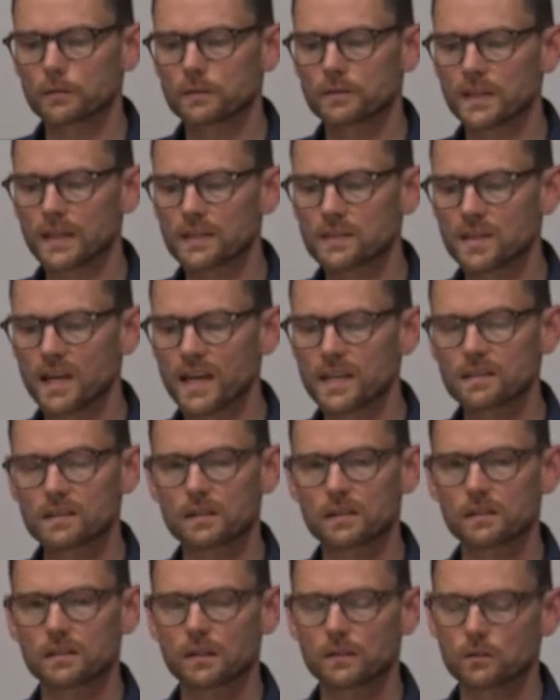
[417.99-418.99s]

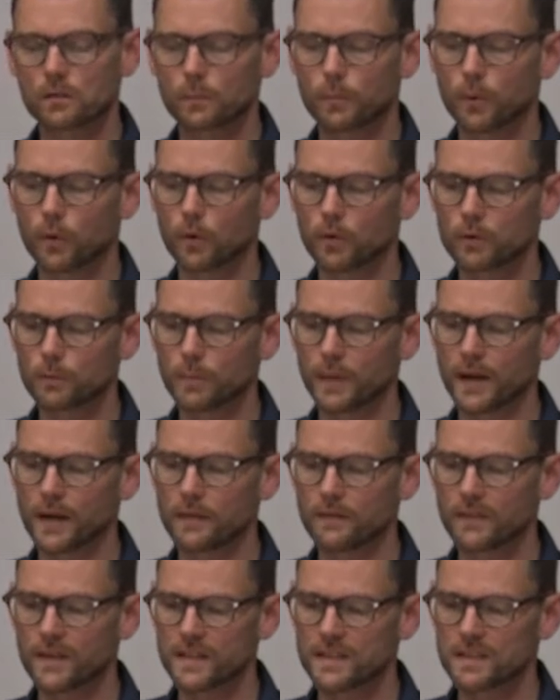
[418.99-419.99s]
dictators supported by
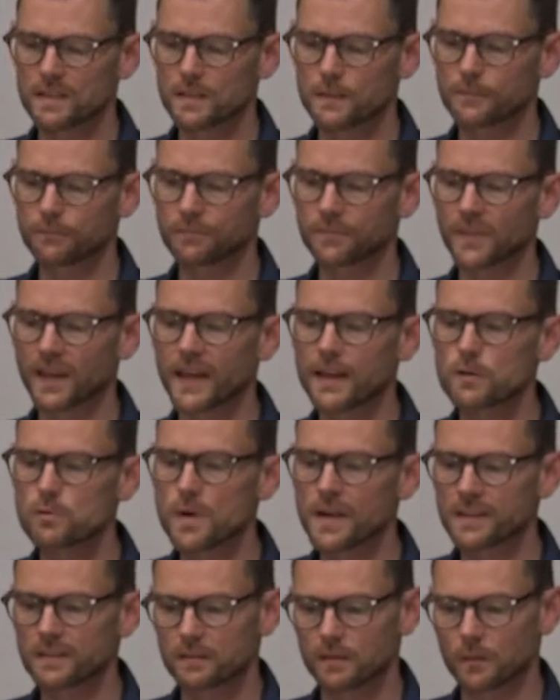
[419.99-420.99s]
the West
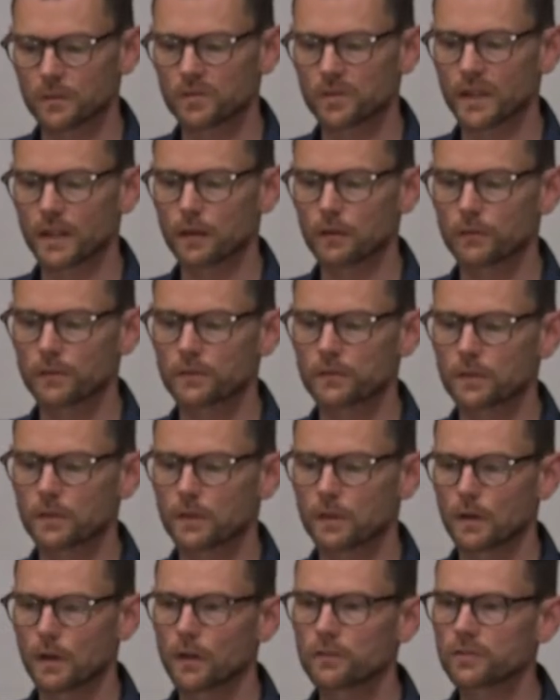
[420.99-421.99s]
enrich themselves,
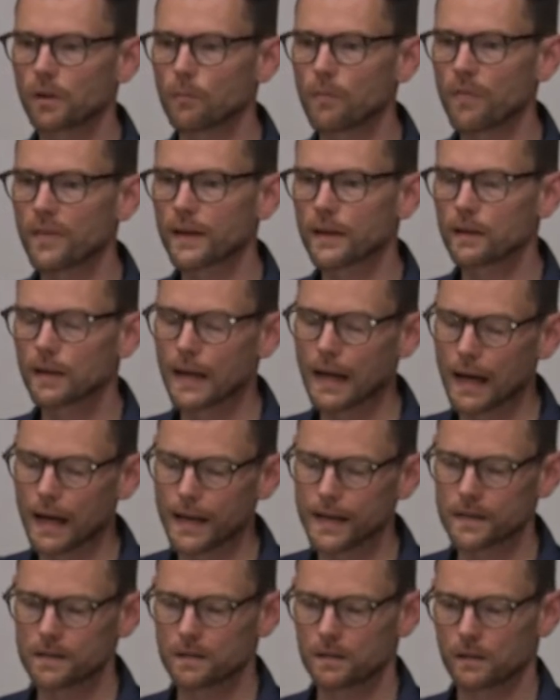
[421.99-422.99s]
something
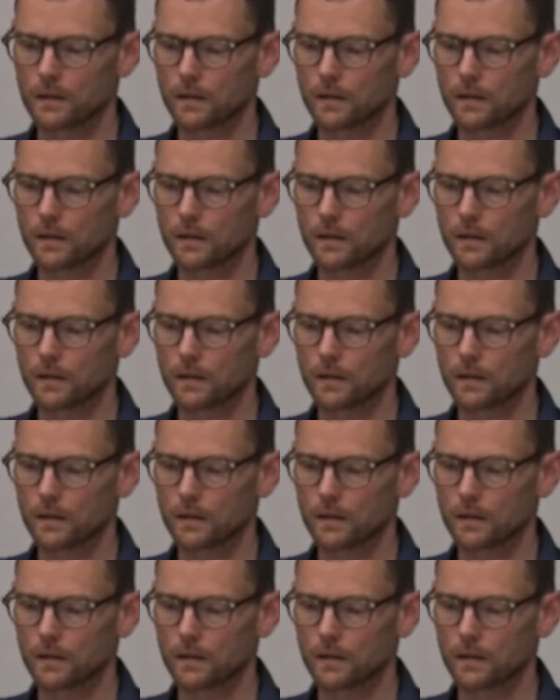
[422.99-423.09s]
clicked.